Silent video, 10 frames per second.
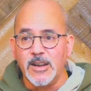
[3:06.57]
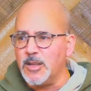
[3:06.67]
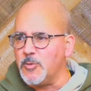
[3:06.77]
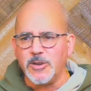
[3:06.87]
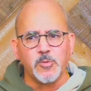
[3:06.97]
In
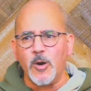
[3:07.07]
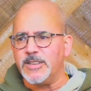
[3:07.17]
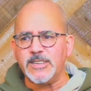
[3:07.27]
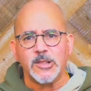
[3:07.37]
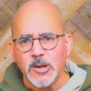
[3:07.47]
other words, what
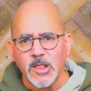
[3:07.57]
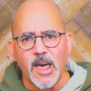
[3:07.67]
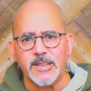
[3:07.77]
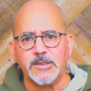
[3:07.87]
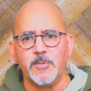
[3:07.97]
does it look
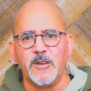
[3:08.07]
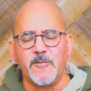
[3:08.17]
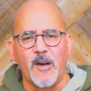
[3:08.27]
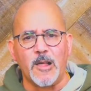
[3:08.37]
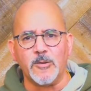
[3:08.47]
like to be a
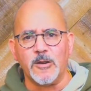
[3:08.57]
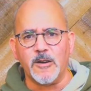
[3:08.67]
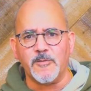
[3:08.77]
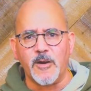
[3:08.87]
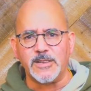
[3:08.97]
follower
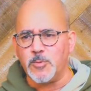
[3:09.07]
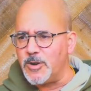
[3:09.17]
of Christ?